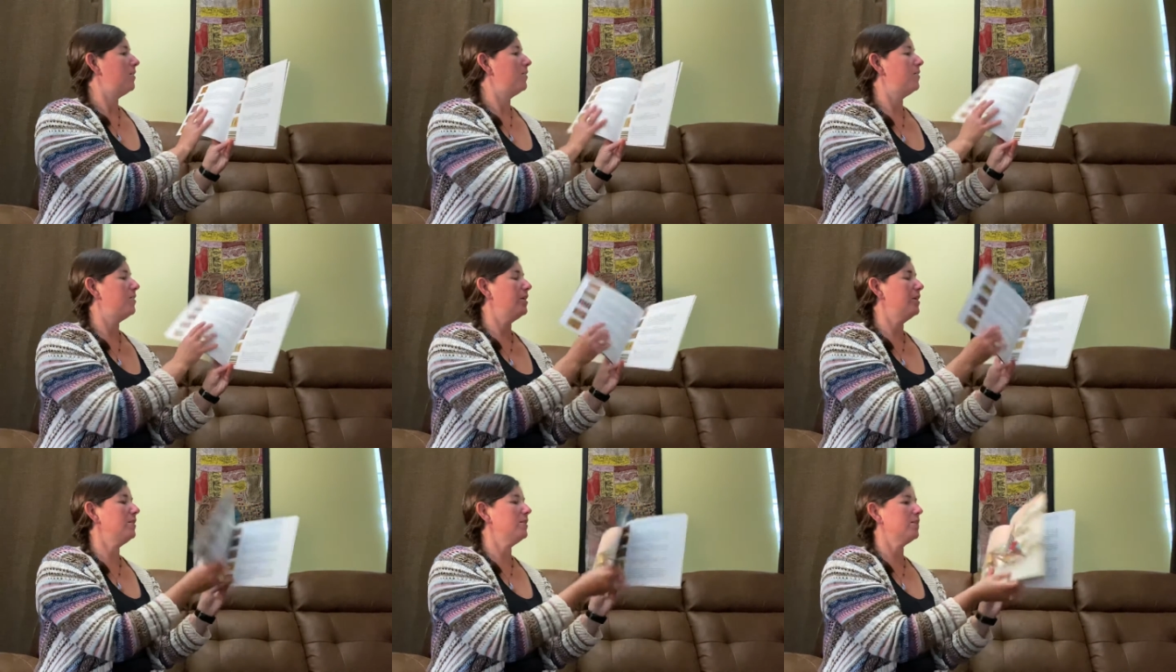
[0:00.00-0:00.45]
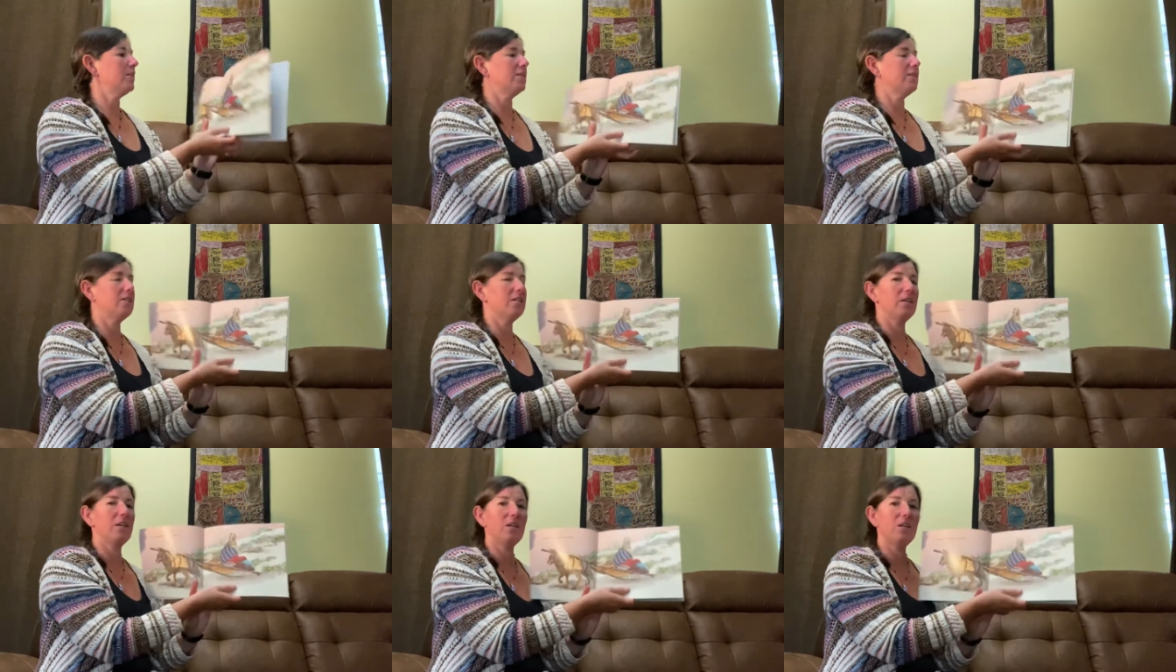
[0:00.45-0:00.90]
This is
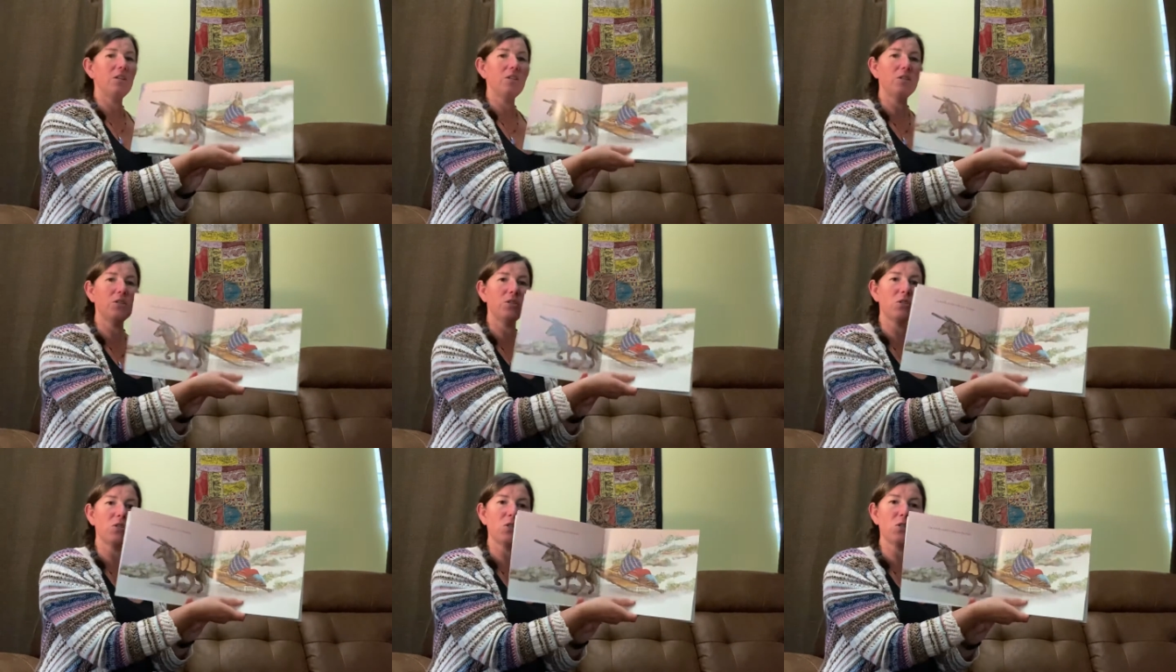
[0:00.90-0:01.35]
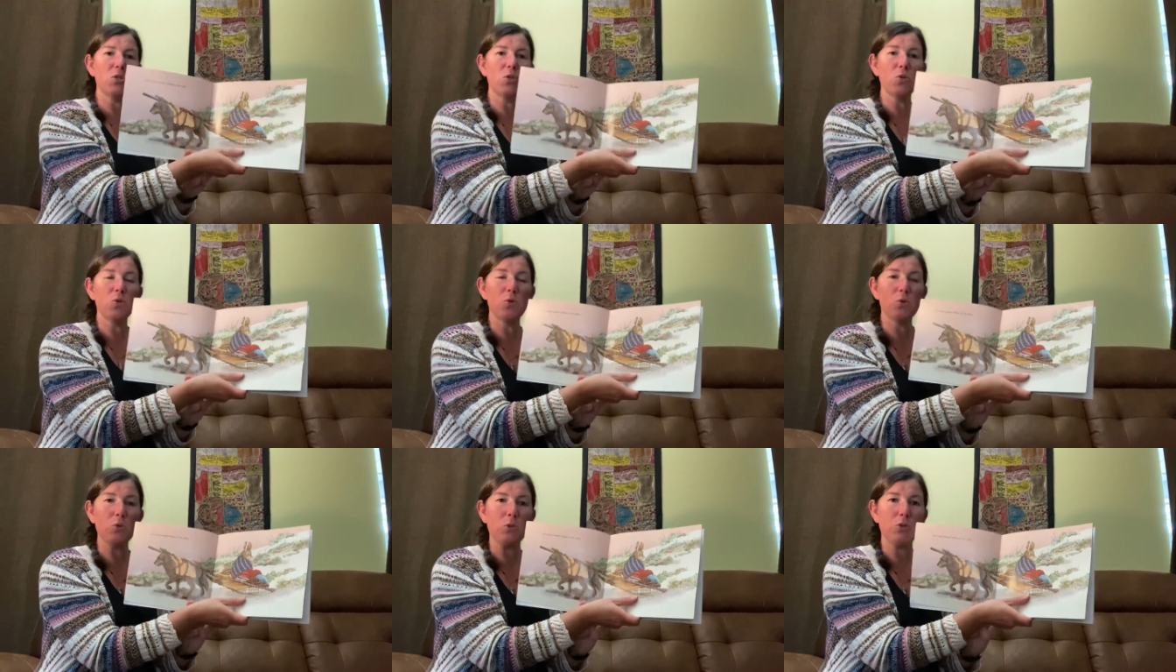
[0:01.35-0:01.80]
the
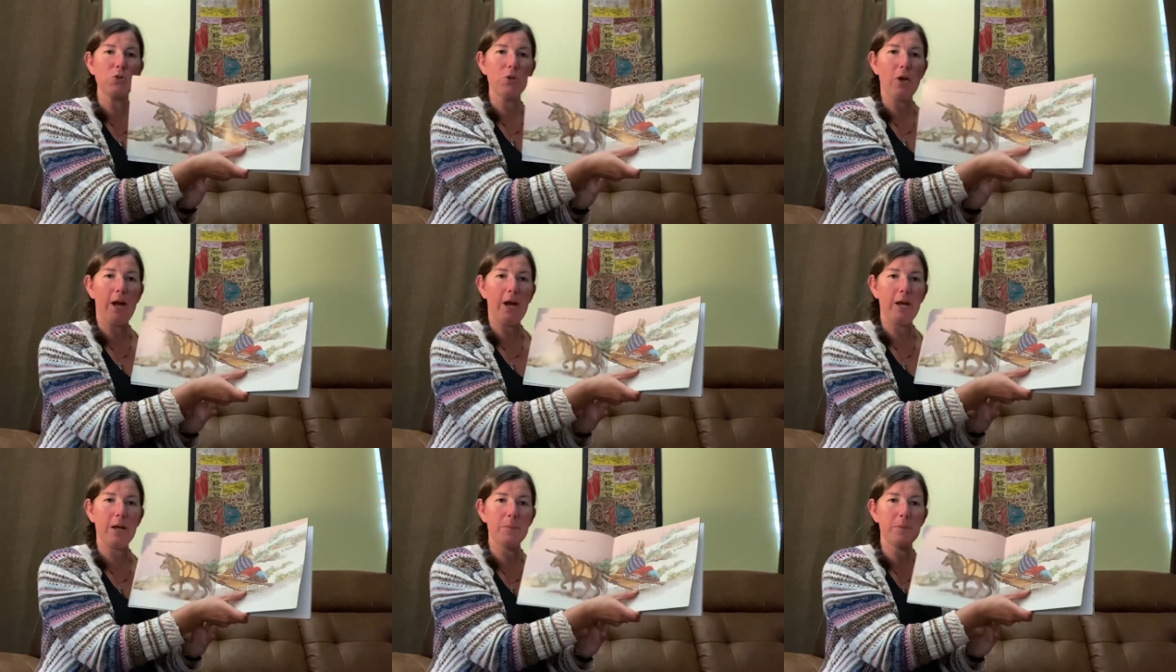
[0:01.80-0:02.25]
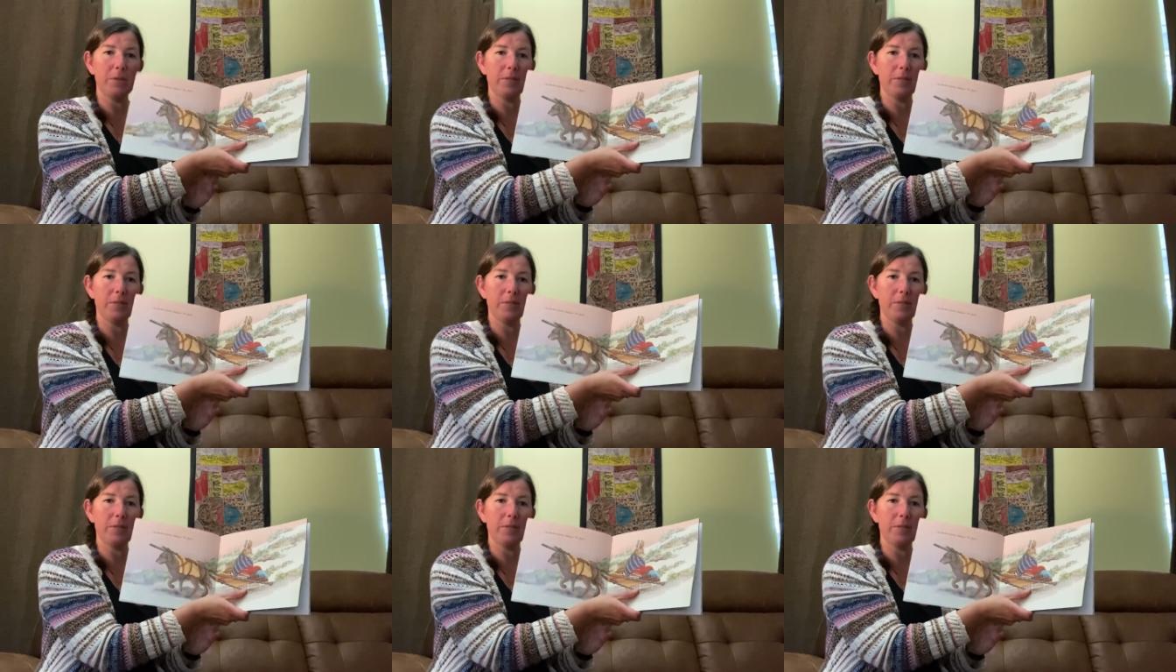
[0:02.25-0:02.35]
Sioux tribe.